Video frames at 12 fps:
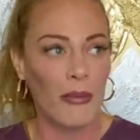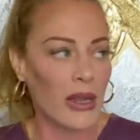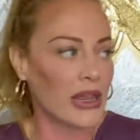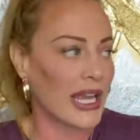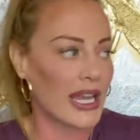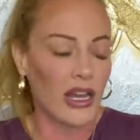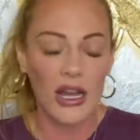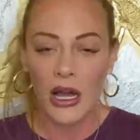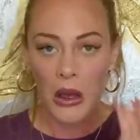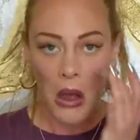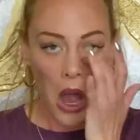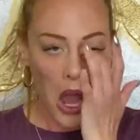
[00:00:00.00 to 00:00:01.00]
like
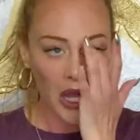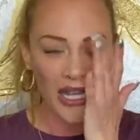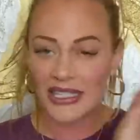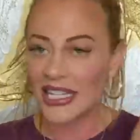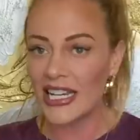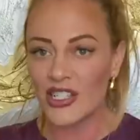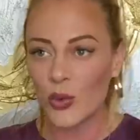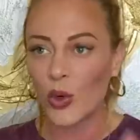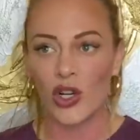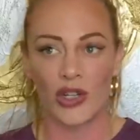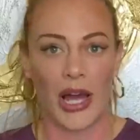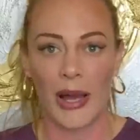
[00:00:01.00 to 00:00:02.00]
it's his
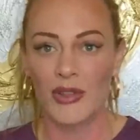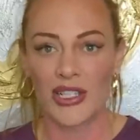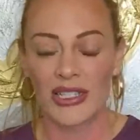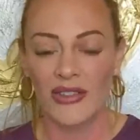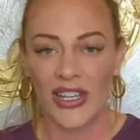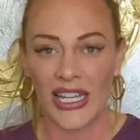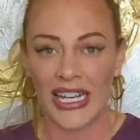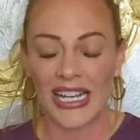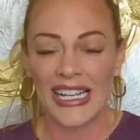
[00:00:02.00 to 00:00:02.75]
world. I'm just living it.